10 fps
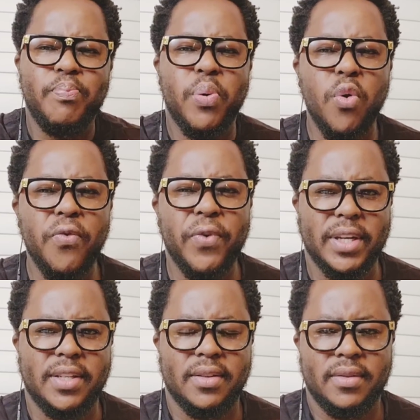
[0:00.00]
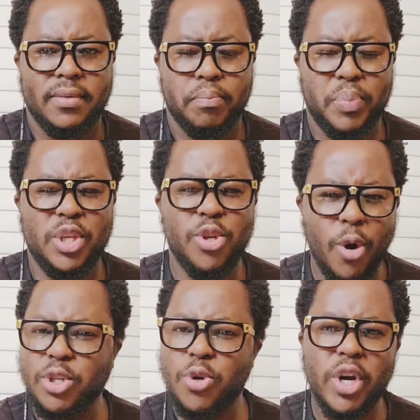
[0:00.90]
prove it
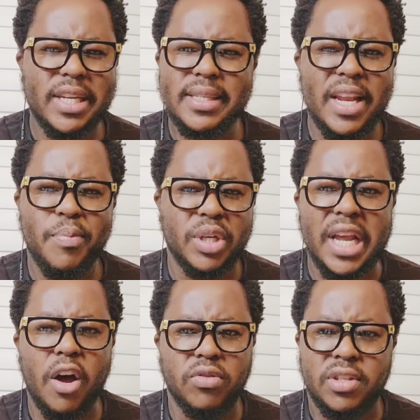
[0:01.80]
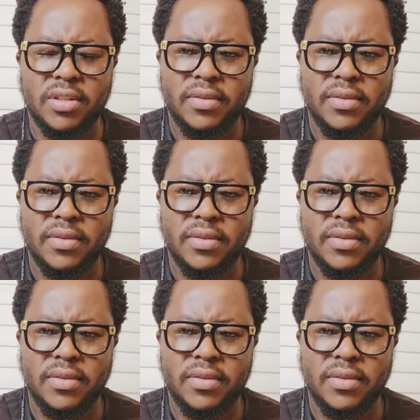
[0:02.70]
beyond no reasonable doubt